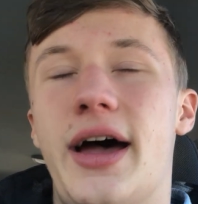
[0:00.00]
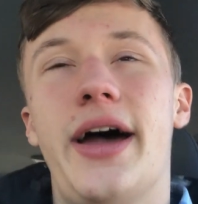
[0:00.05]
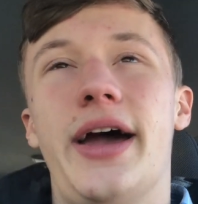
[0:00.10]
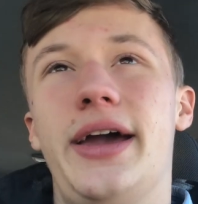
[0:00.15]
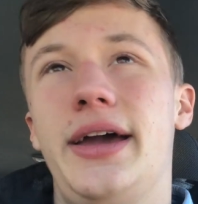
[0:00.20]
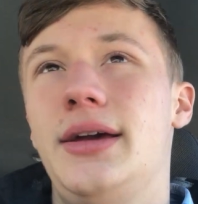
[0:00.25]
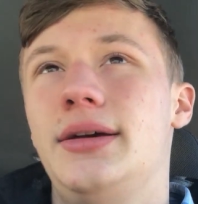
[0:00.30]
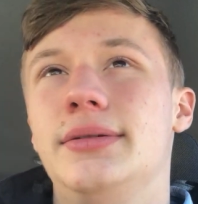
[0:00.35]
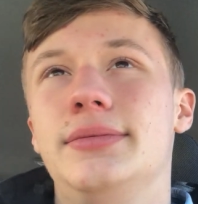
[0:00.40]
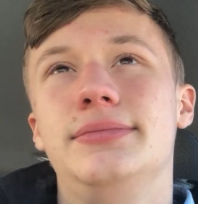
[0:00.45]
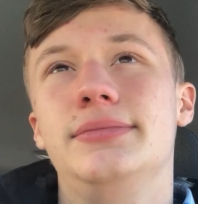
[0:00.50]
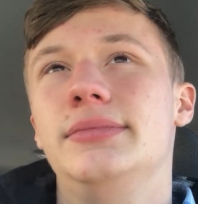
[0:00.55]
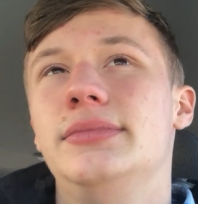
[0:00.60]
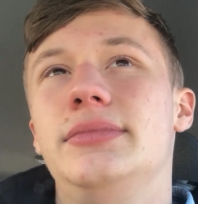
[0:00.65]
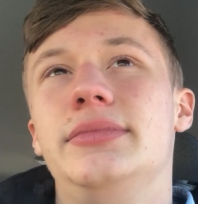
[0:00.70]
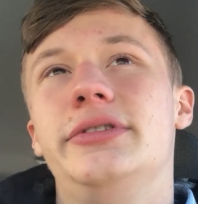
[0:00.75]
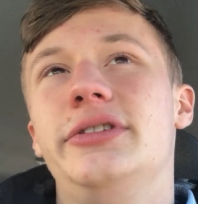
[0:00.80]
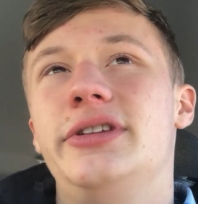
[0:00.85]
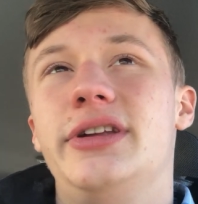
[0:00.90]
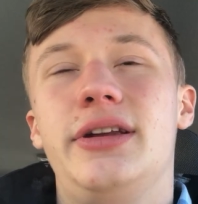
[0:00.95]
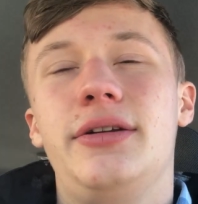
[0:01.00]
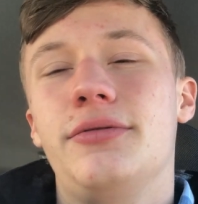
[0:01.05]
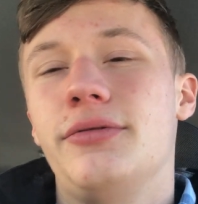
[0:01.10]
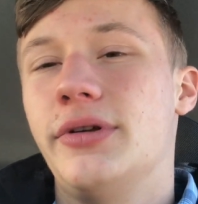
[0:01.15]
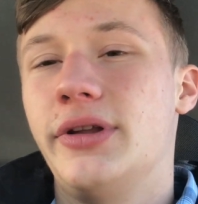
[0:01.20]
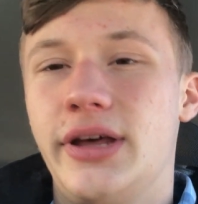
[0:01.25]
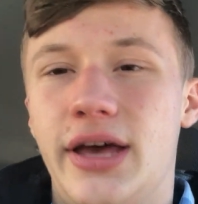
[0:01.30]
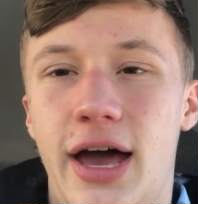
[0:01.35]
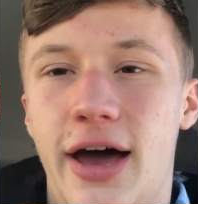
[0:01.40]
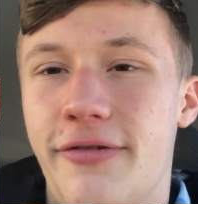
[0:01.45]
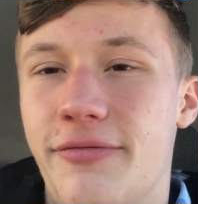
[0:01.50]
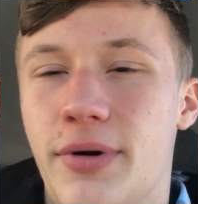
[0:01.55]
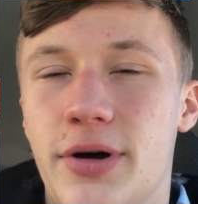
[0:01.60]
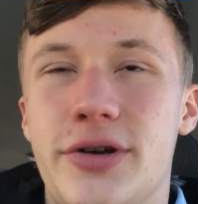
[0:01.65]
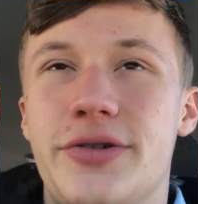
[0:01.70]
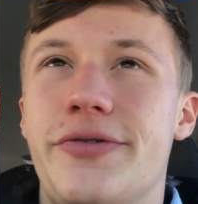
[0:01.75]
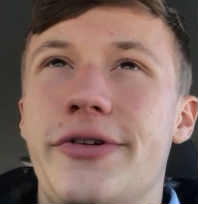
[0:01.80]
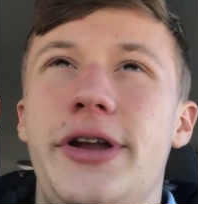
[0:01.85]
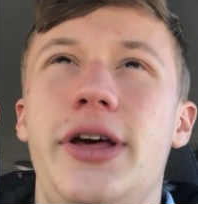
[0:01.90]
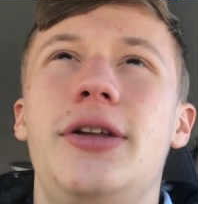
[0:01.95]
I didn't really have
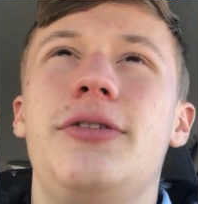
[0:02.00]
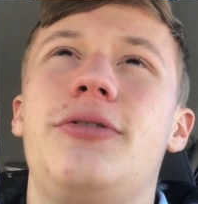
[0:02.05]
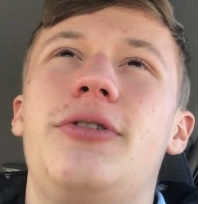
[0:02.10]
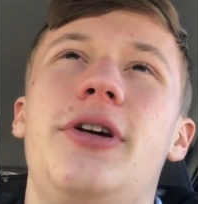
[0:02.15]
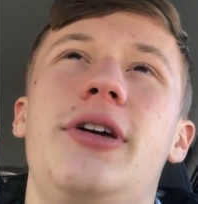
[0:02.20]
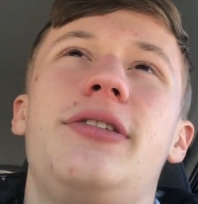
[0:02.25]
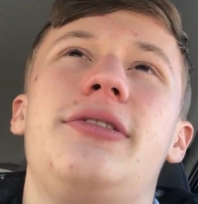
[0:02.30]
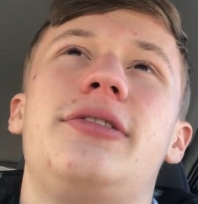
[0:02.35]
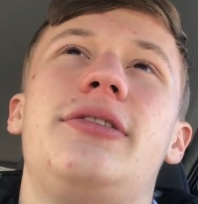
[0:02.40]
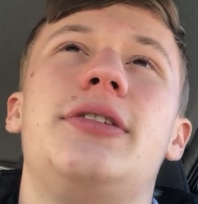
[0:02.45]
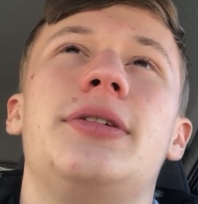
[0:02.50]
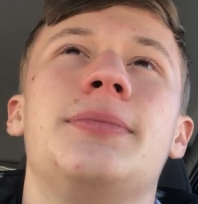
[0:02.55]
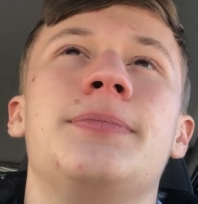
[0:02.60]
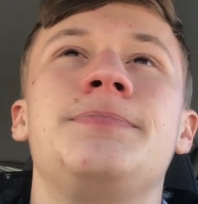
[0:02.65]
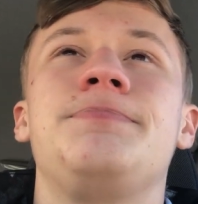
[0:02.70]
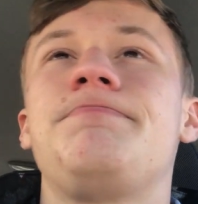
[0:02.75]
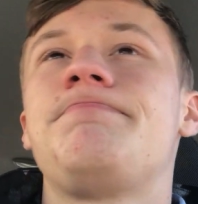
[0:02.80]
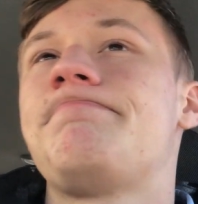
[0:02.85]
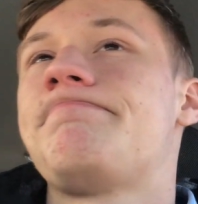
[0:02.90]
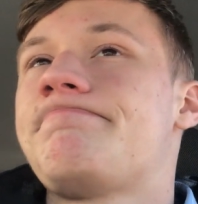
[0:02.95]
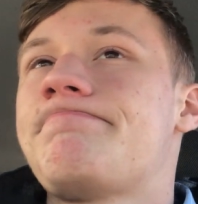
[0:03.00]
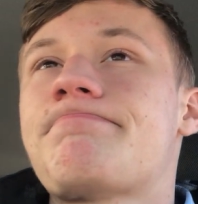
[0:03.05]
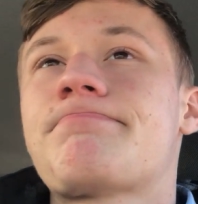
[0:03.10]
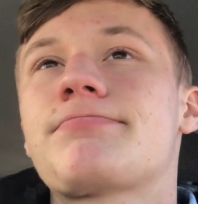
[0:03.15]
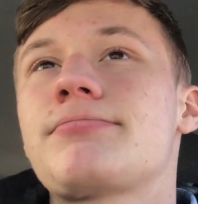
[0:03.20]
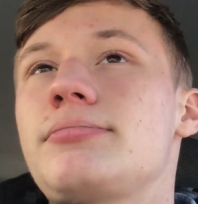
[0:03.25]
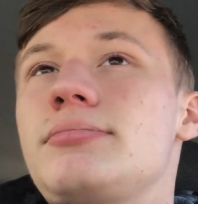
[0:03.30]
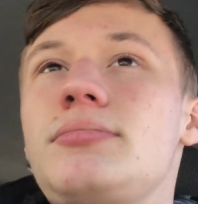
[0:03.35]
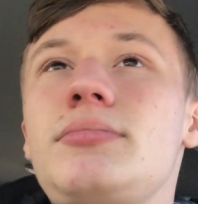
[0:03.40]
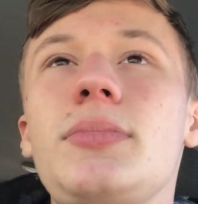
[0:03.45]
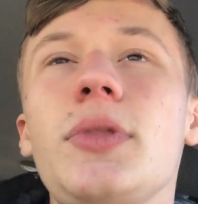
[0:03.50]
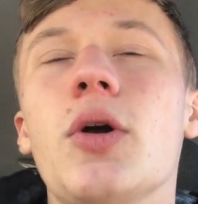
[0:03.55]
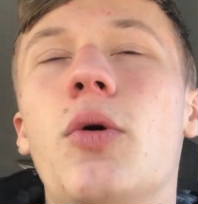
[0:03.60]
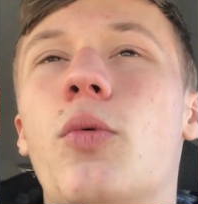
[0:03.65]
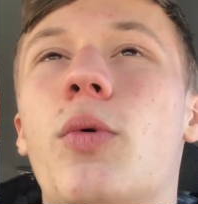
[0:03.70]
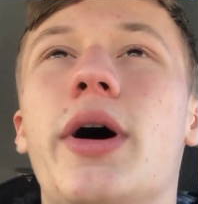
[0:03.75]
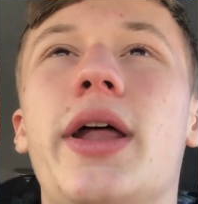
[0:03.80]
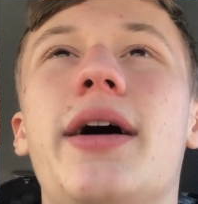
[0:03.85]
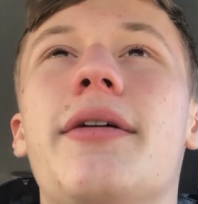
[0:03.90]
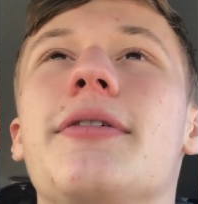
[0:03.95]
much of an interest,
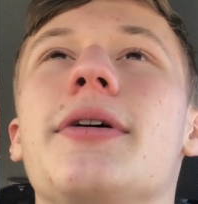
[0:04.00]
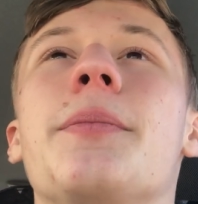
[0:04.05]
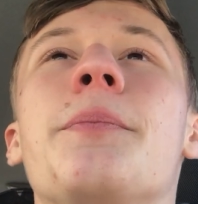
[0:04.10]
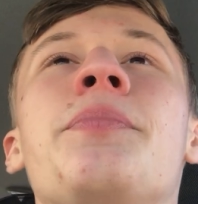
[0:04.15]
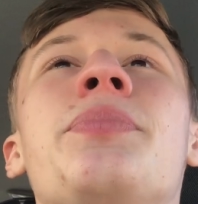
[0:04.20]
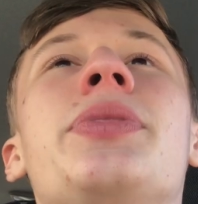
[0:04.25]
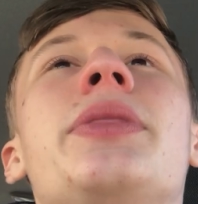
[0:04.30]
whatever.